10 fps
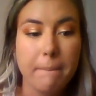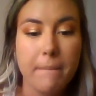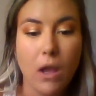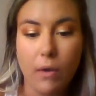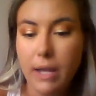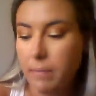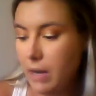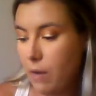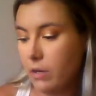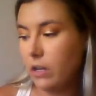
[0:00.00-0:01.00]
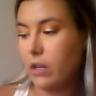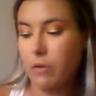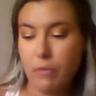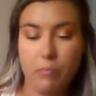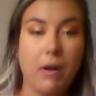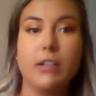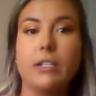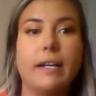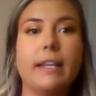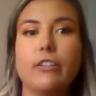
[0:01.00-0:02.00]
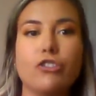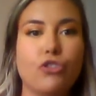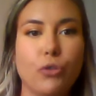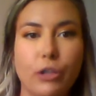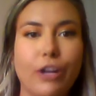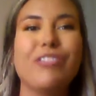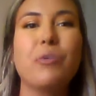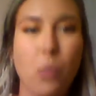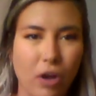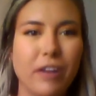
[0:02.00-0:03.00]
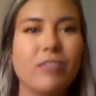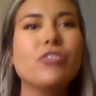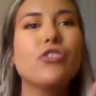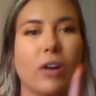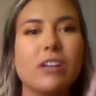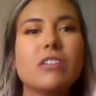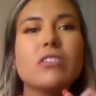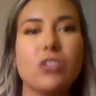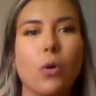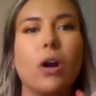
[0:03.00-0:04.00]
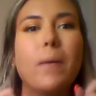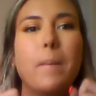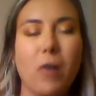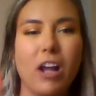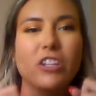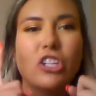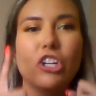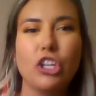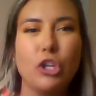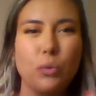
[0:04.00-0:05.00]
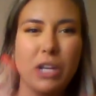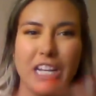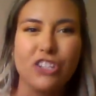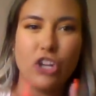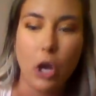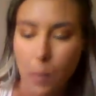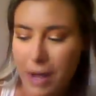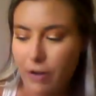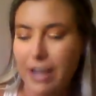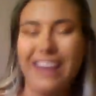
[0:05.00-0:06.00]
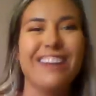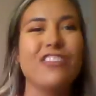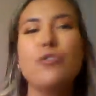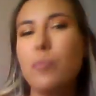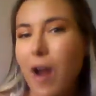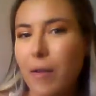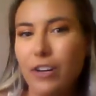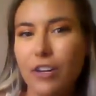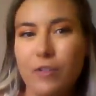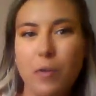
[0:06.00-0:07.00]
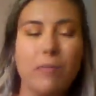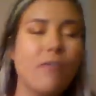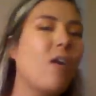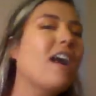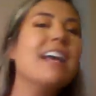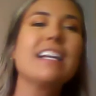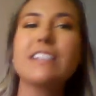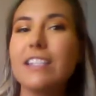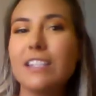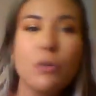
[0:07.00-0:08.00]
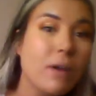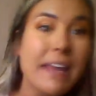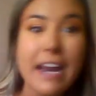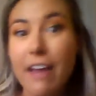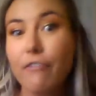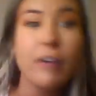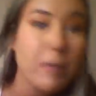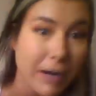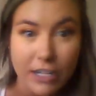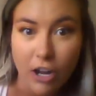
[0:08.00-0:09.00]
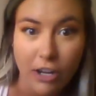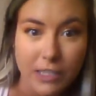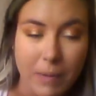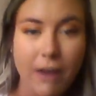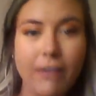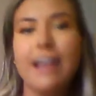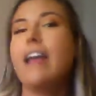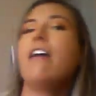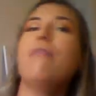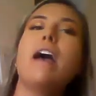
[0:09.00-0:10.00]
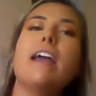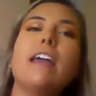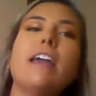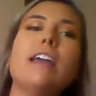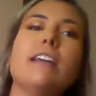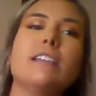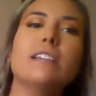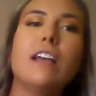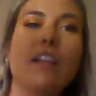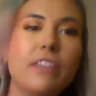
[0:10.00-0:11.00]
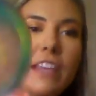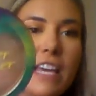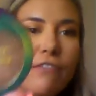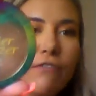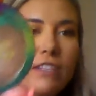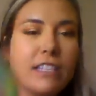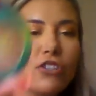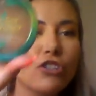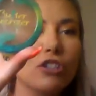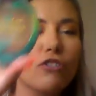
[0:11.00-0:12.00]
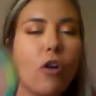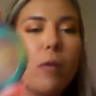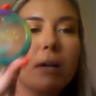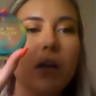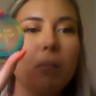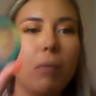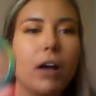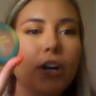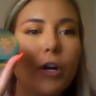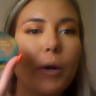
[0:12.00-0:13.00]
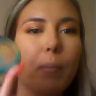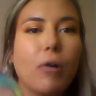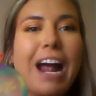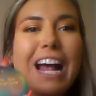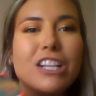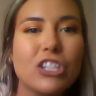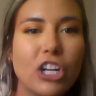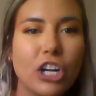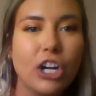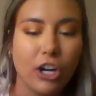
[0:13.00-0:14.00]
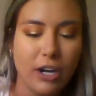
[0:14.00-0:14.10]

Okay, now we're going to go in bronzer, and there's truly only one drugstore bronzer you need to know about, and you probably heard of it before because it's the one that everybody talks about, and that is the Physicians Formula Butter Bronzer.